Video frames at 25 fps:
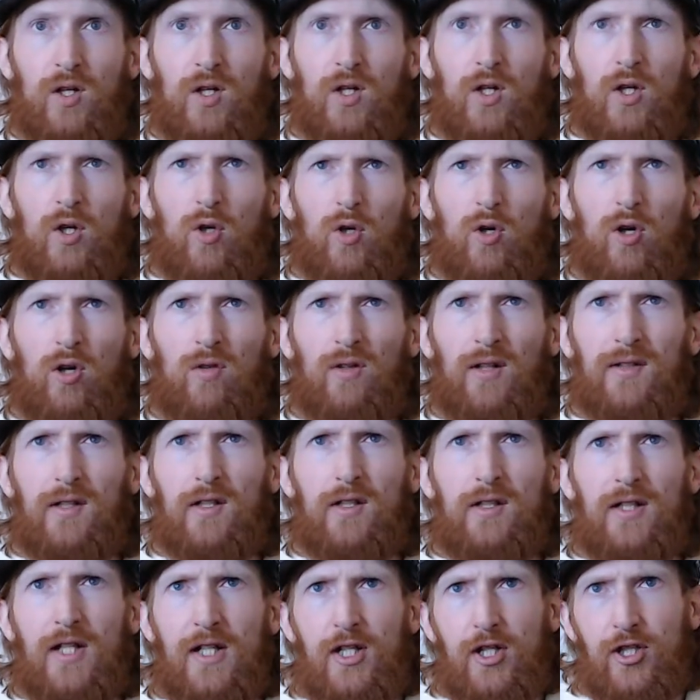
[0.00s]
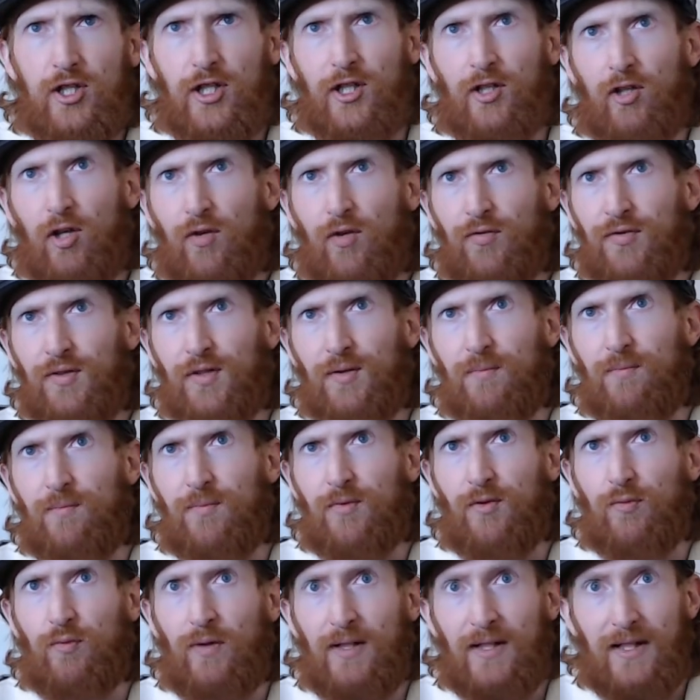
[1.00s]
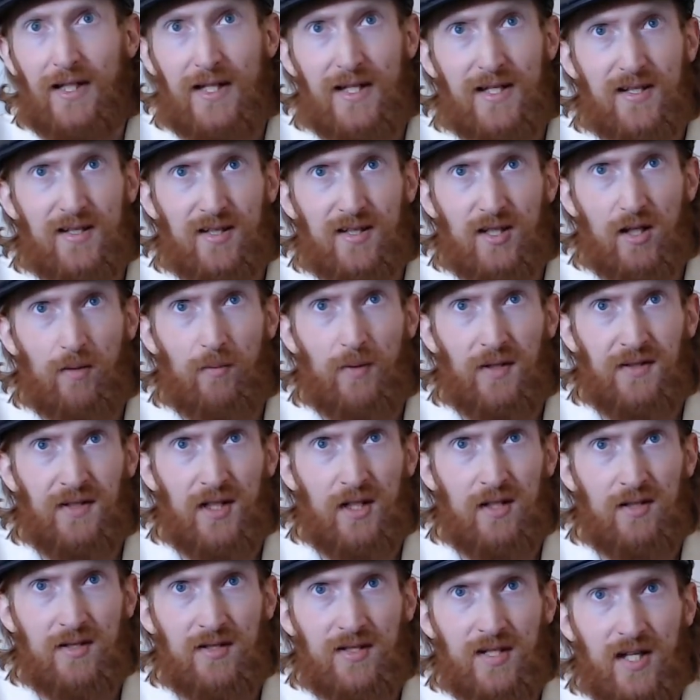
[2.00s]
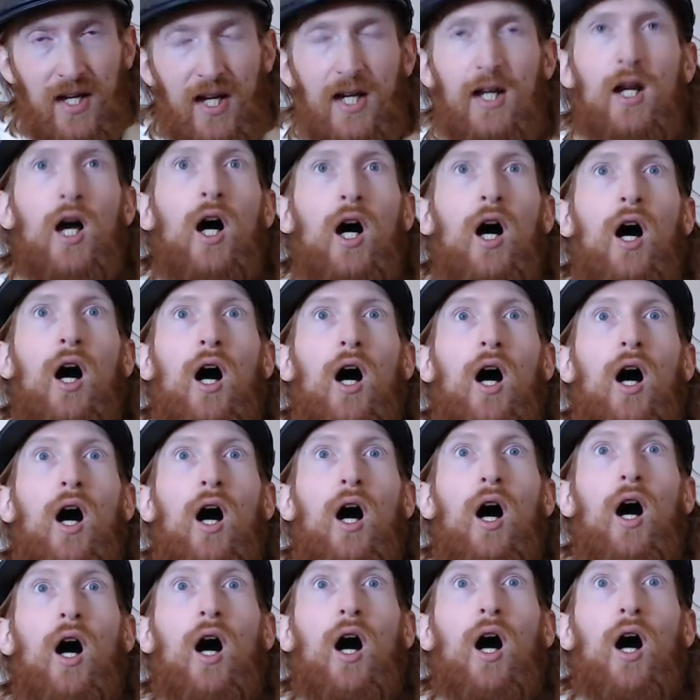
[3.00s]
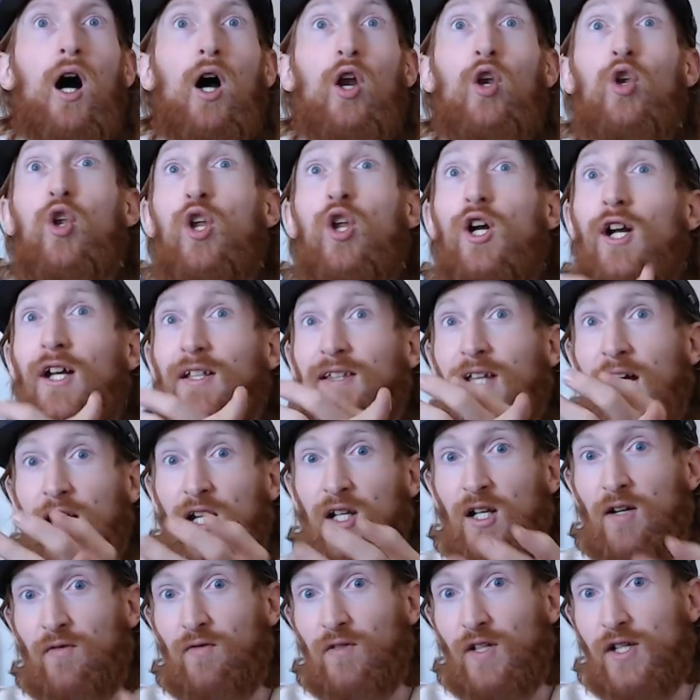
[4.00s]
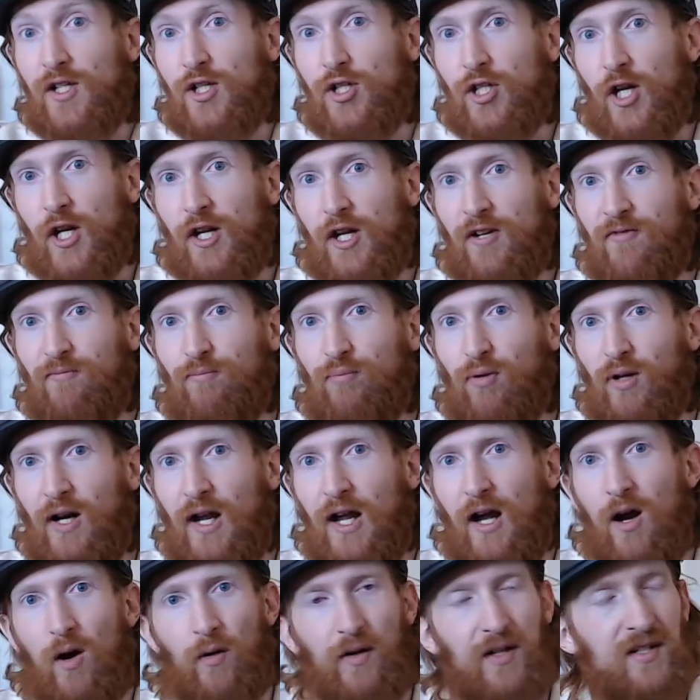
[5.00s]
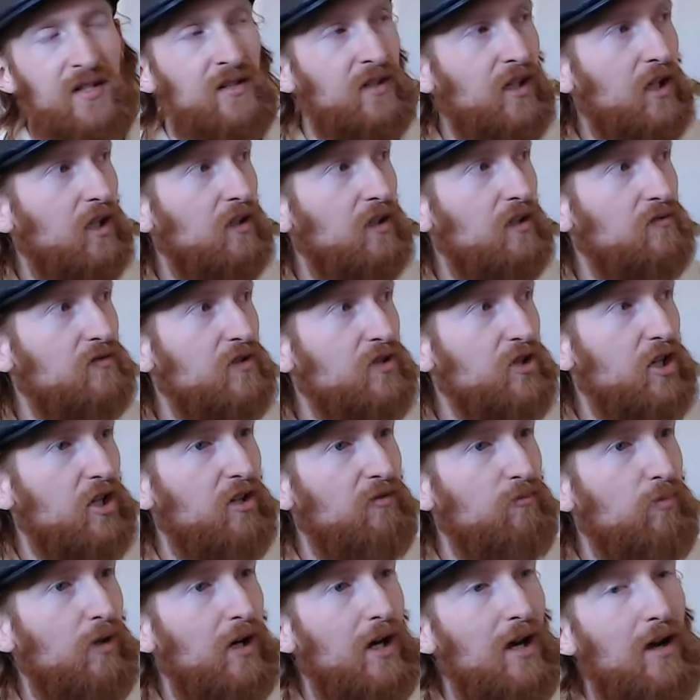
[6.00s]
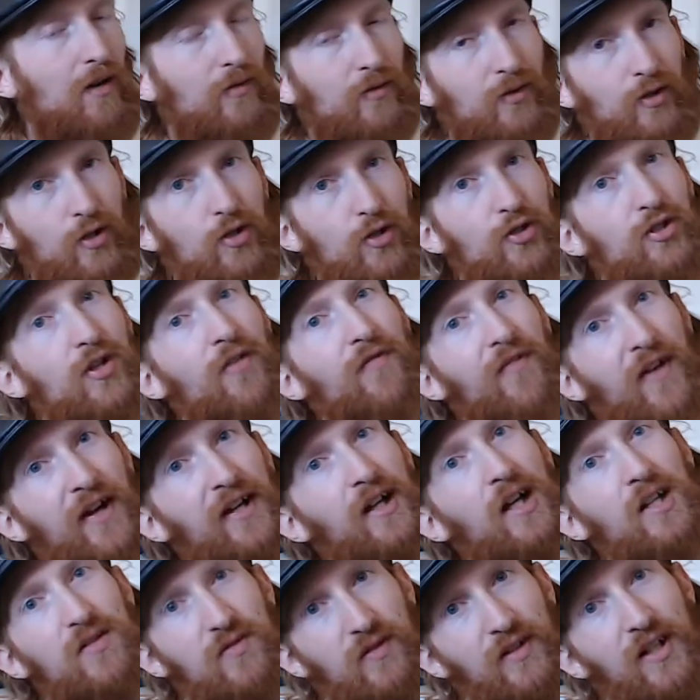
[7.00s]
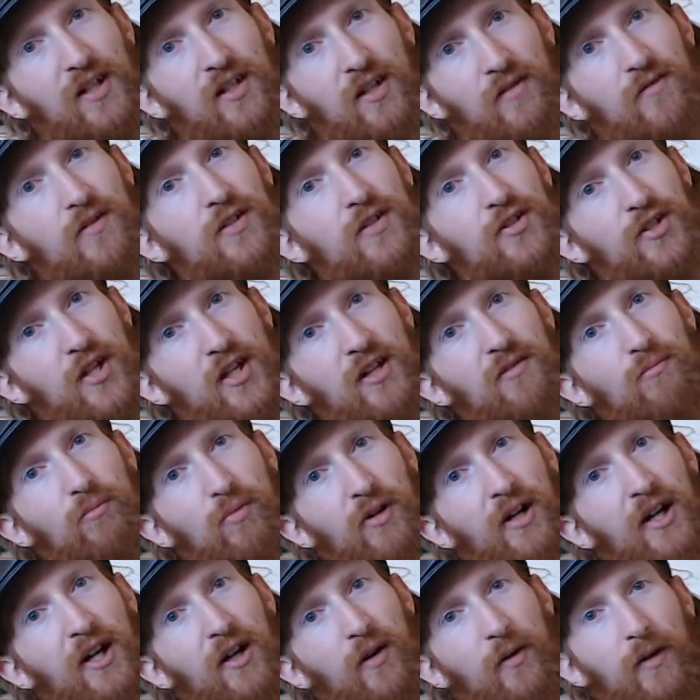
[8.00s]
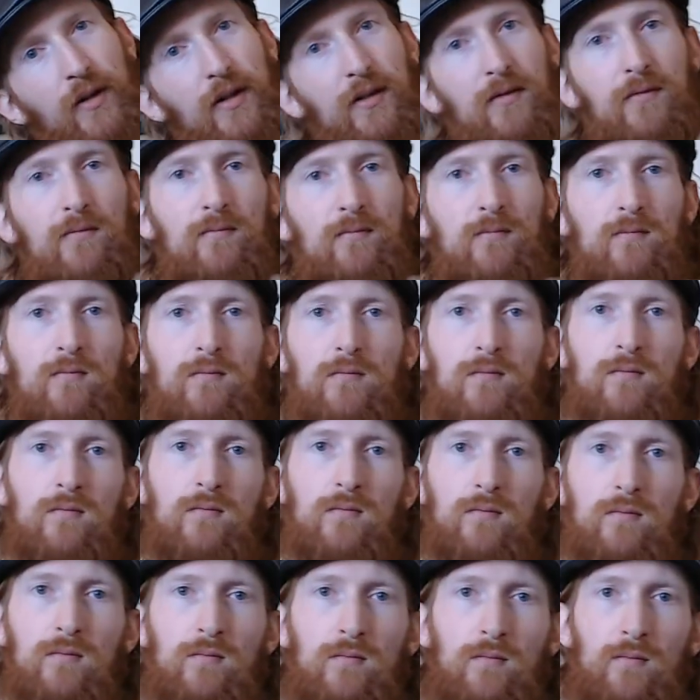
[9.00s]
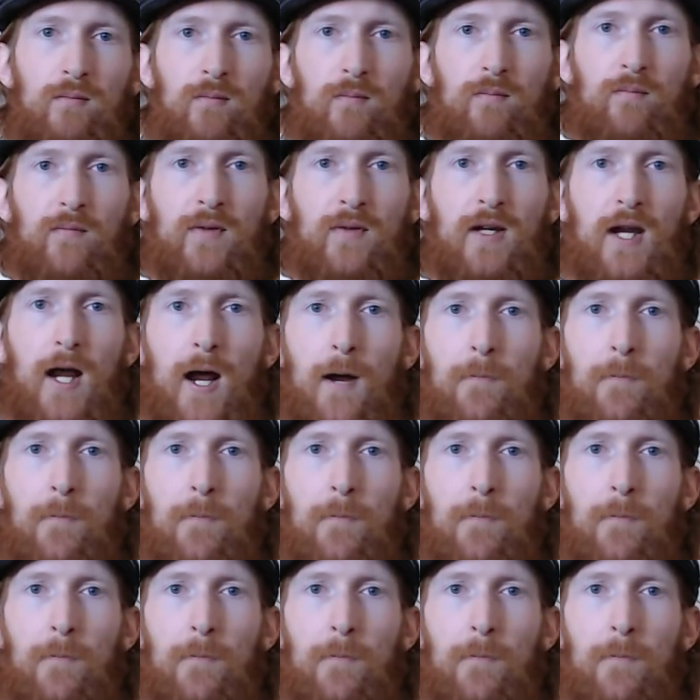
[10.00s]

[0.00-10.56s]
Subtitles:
Or rather, they shit on them, release them, and then say, oh, look at that lovely shade of brown. Isn't it a lovely shade of brown? You should thank us for that lovely shade of brown. Yeah.